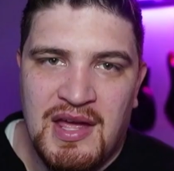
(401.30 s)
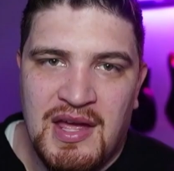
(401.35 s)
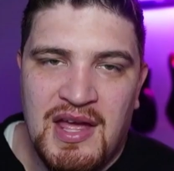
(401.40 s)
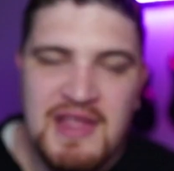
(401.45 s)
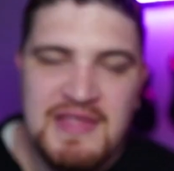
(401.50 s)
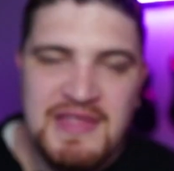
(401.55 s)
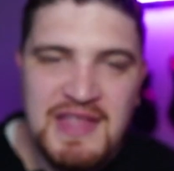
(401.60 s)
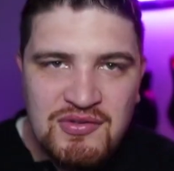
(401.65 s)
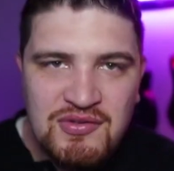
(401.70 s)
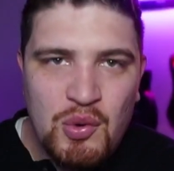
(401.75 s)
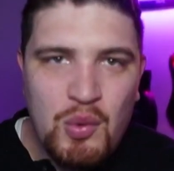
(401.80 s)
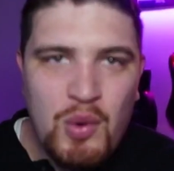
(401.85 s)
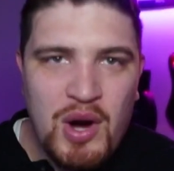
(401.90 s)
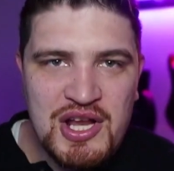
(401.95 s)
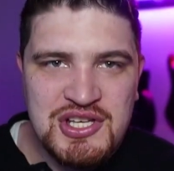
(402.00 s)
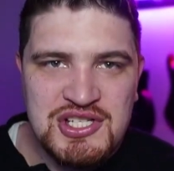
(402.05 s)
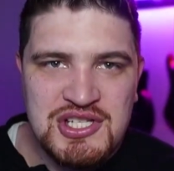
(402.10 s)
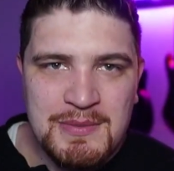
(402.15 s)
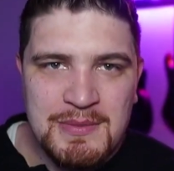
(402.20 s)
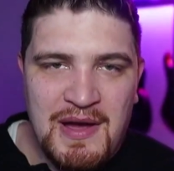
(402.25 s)
Thanks for
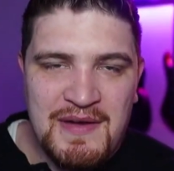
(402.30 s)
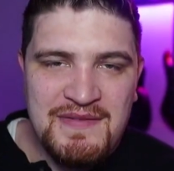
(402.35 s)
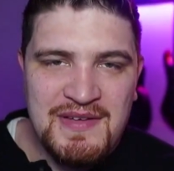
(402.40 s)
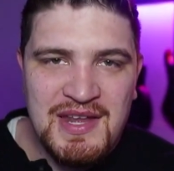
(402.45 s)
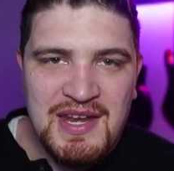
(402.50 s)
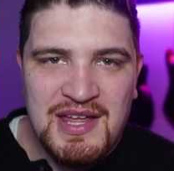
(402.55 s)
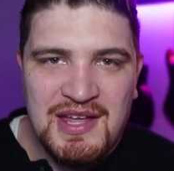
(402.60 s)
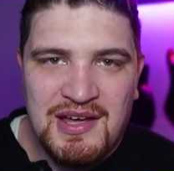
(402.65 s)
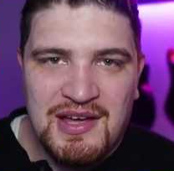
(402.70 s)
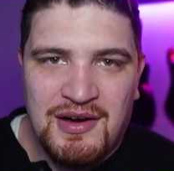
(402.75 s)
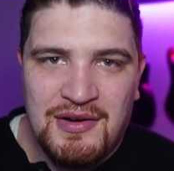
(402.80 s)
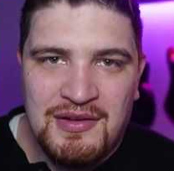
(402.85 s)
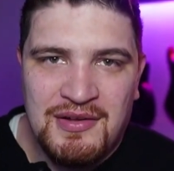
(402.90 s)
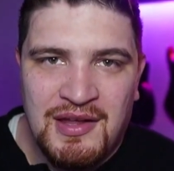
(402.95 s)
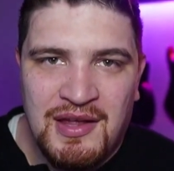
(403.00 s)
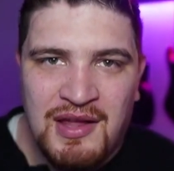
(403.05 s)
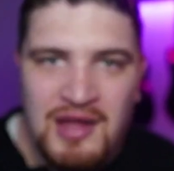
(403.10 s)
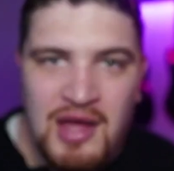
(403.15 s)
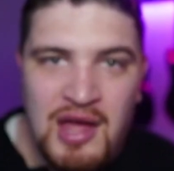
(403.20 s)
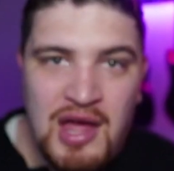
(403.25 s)
watching my video.
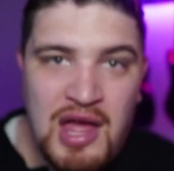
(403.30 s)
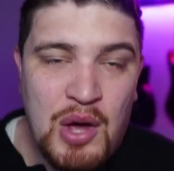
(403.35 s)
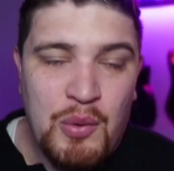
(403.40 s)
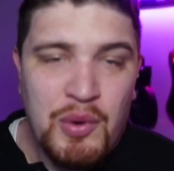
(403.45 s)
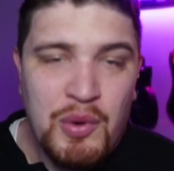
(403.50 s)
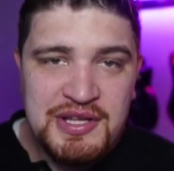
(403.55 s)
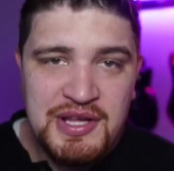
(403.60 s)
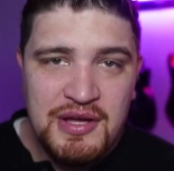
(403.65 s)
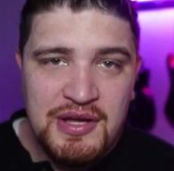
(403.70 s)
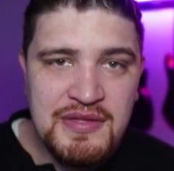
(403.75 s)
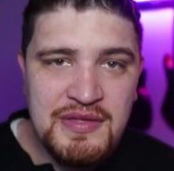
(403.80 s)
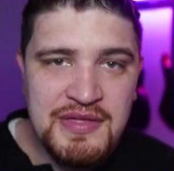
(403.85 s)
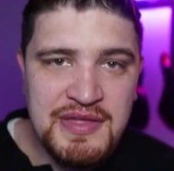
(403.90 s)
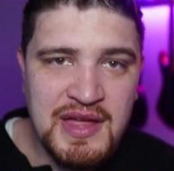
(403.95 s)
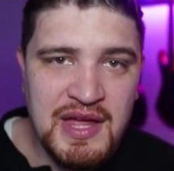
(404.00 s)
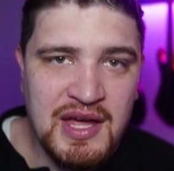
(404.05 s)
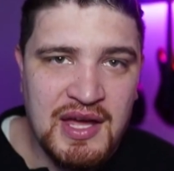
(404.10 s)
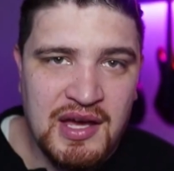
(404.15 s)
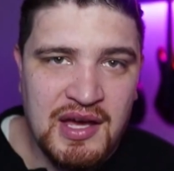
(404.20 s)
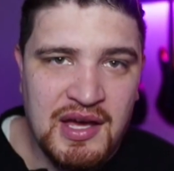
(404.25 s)
And what do you
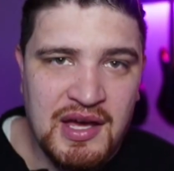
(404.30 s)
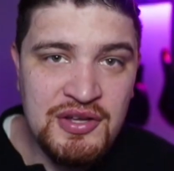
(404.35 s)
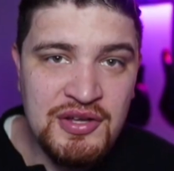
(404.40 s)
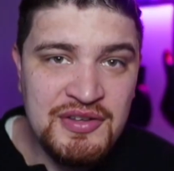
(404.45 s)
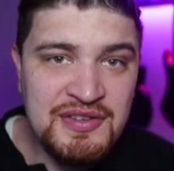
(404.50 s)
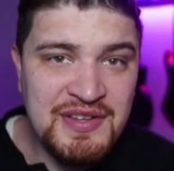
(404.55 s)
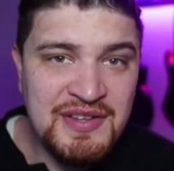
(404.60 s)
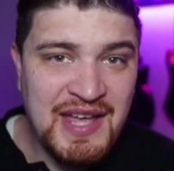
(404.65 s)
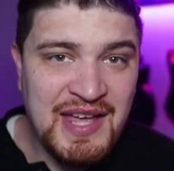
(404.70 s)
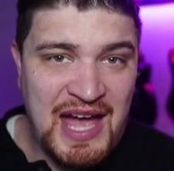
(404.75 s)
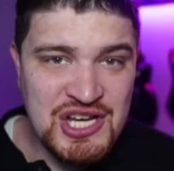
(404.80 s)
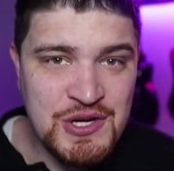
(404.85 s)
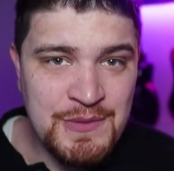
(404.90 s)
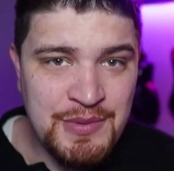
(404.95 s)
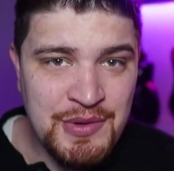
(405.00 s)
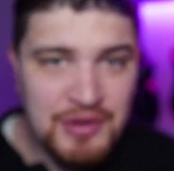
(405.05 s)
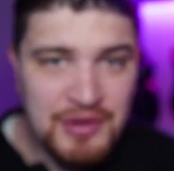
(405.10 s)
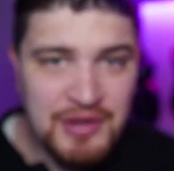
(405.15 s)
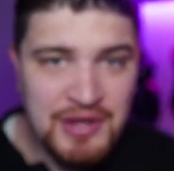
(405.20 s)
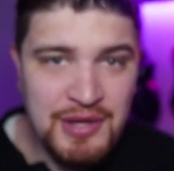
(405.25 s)
think? Are using
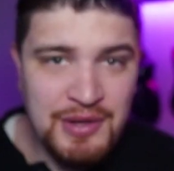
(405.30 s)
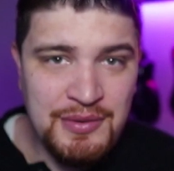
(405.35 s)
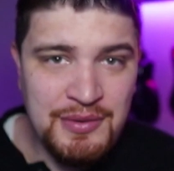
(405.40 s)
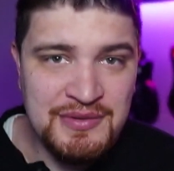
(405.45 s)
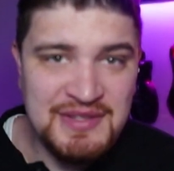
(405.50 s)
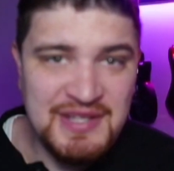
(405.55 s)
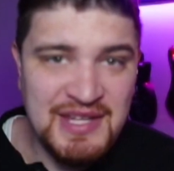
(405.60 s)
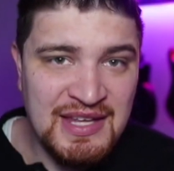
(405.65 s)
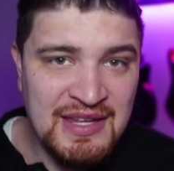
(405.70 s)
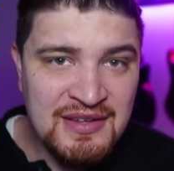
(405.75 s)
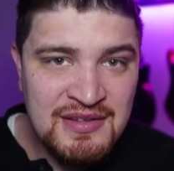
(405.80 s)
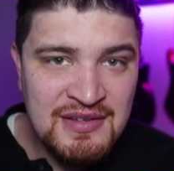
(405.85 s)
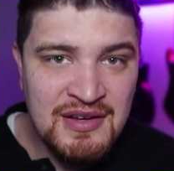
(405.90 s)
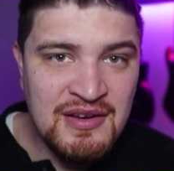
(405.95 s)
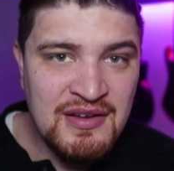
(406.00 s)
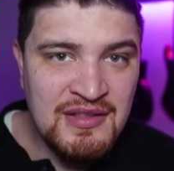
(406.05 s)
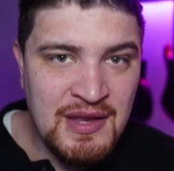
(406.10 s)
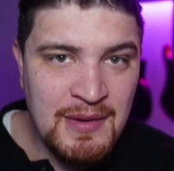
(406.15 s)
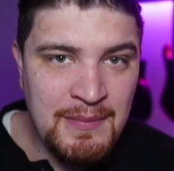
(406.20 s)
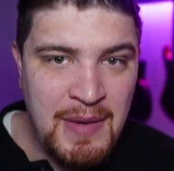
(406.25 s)
attribute cues
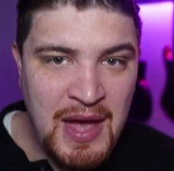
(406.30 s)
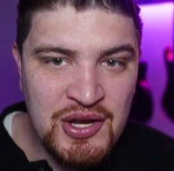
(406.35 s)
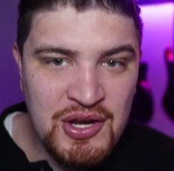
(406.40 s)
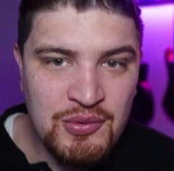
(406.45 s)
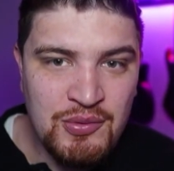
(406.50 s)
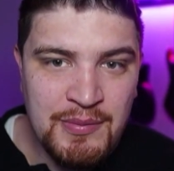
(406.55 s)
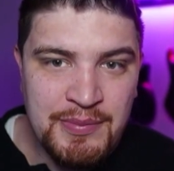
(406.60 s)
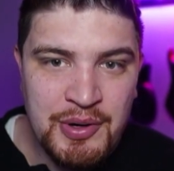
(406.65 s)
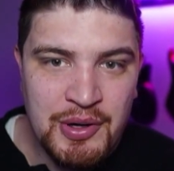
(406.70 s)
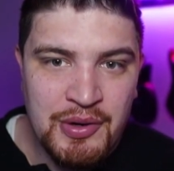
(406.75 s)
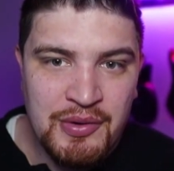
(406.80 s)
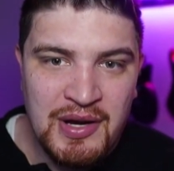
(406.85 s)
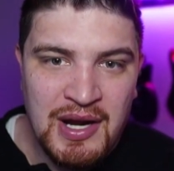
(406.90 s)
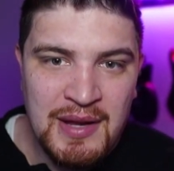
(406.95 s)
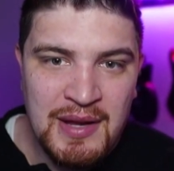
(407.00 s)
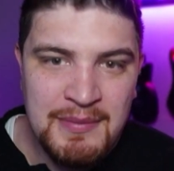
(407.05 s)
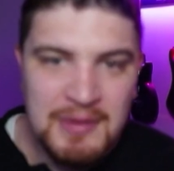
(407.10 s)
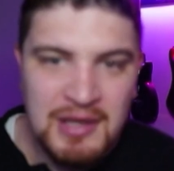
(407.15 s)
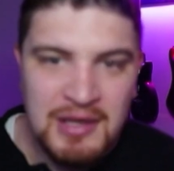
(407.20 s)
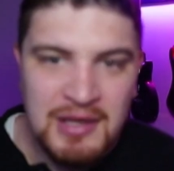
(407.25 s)
easier than manual
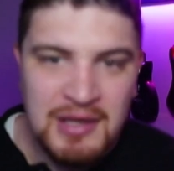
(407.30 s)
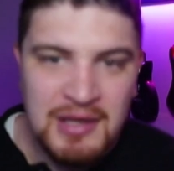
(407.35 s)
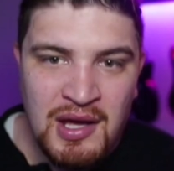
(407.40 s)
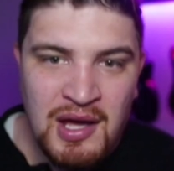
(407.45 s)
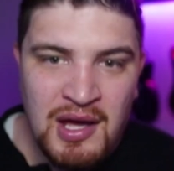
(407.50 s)
programming?